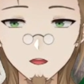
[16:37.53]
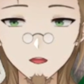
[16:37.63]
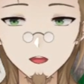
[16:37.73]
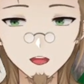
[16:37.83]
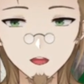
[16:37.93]

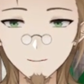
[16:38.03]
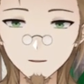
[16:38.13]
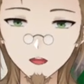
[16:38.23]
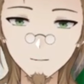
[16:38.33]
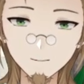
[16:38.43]
next time.
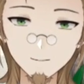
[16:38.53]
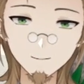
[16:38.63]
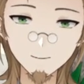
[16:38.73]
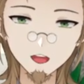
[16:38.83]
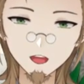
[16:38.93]
Okay.
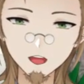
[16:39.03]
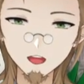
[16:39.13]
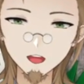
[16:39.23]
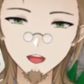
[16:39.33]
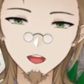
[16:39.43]
Bye for
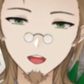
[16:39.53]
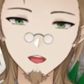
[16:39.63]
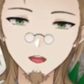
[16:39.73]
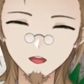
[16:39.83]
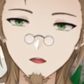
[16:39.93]
now.